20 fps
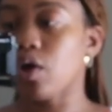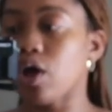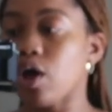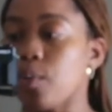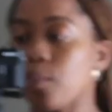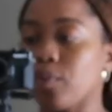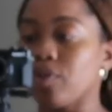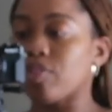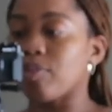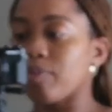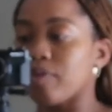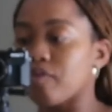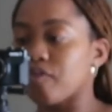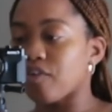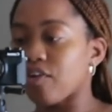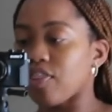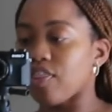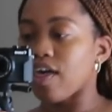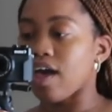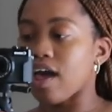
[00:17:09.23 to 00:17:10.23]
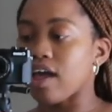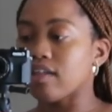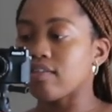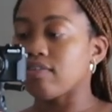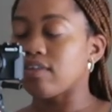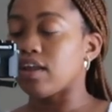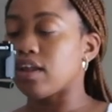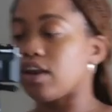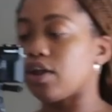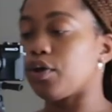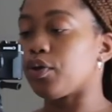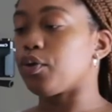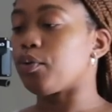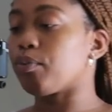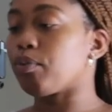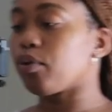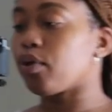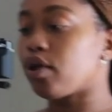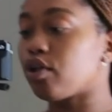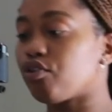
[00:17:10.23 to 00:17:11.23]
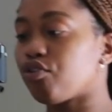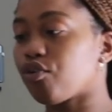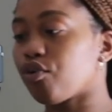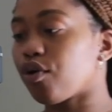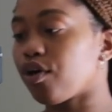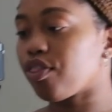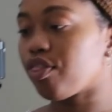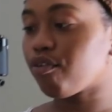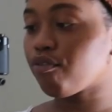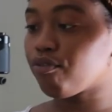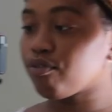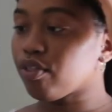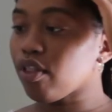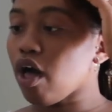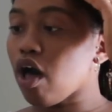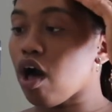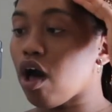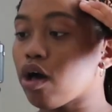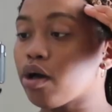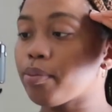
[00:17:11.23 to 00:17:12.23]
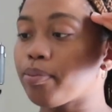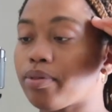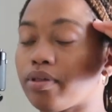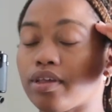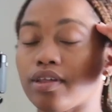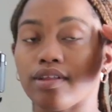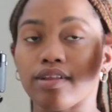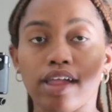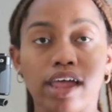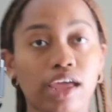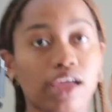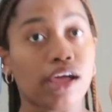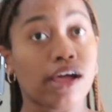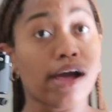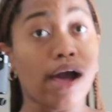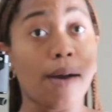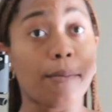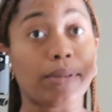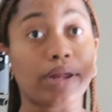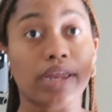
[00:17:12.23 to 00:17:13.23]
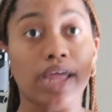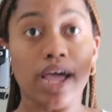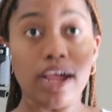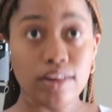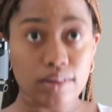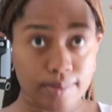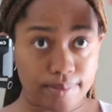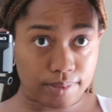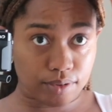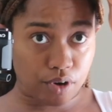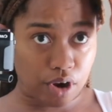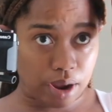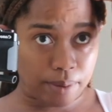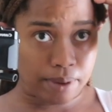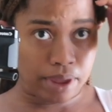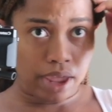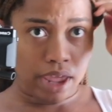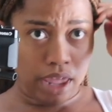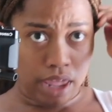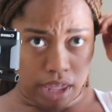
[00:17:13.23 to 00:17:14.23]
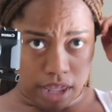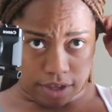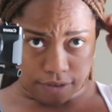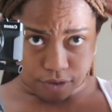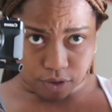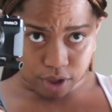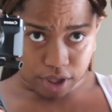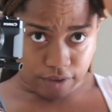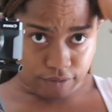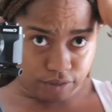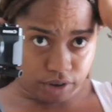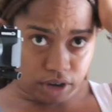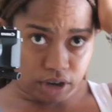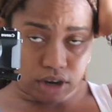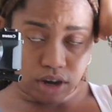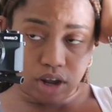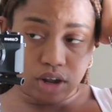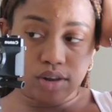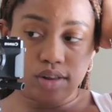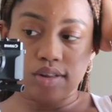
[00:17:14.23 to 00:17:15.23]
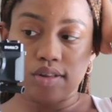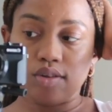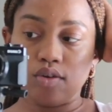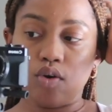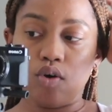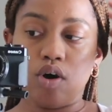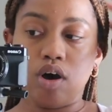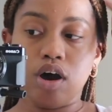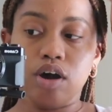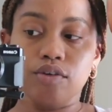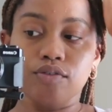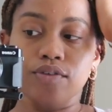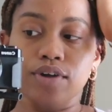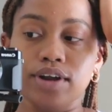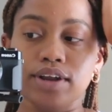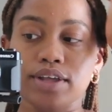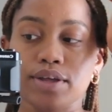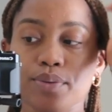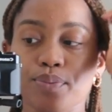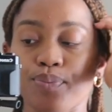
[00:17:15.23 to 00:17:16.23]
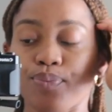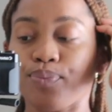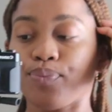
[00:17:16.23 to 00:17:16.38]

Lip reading: come with me for that, and I hope you enjoy the vlog. Please like, comment, and subscribe if you haven't done so already.